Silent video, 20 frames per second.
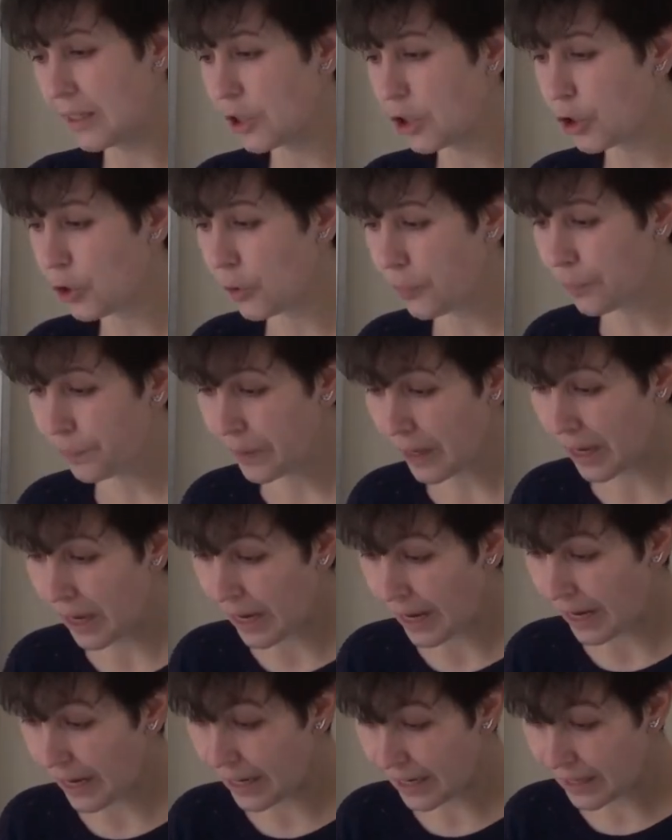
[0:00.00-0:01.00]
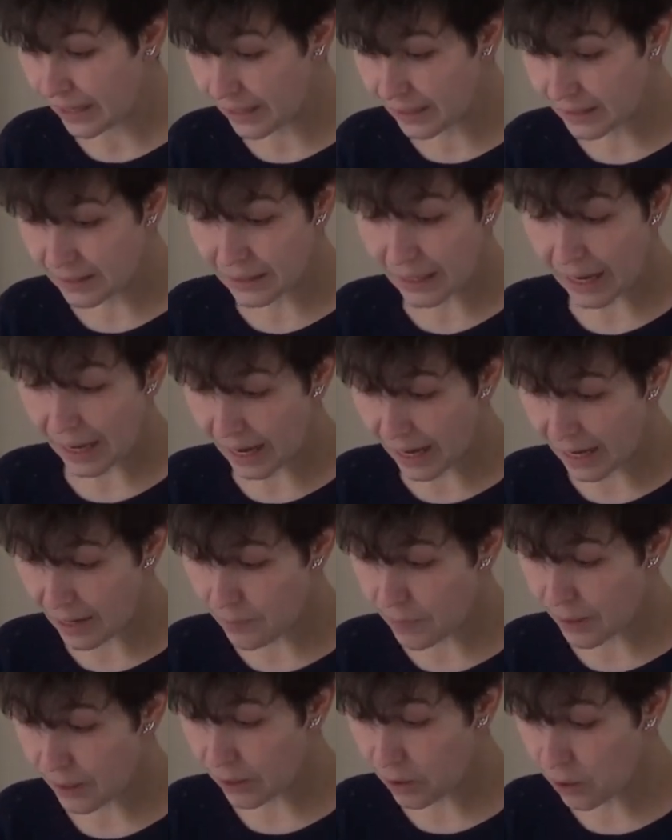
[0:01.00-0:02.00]
you, it is A,
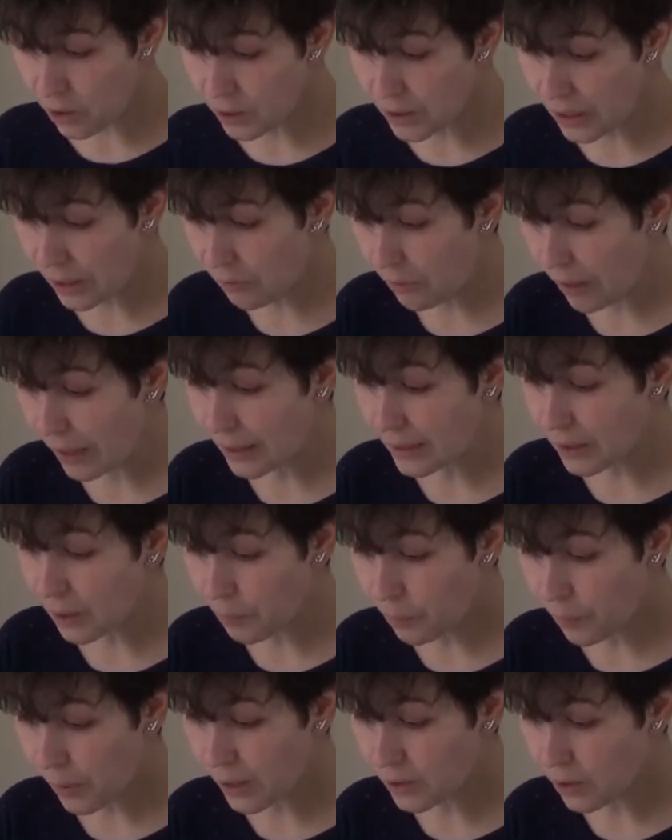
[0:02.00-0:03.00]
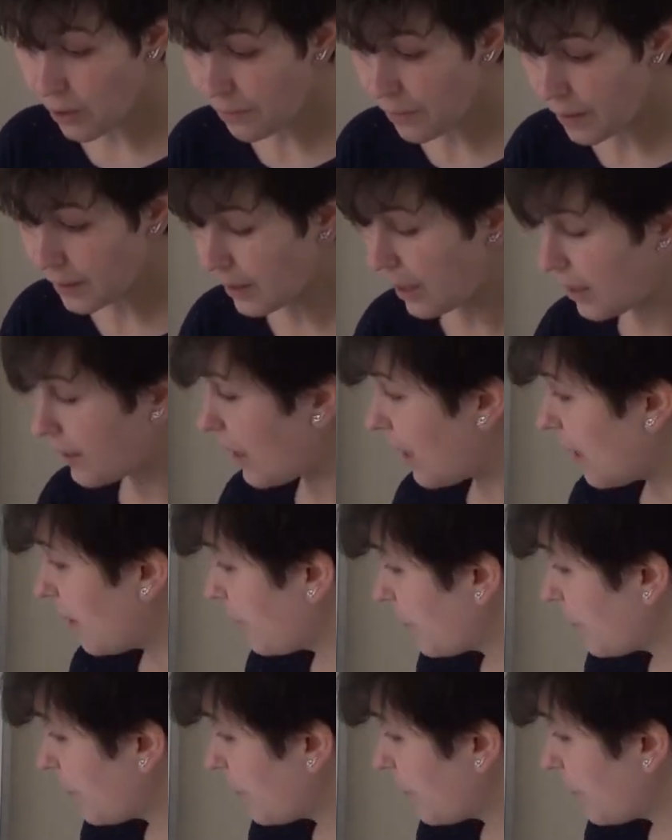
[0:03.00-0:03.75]
because the relative price of banana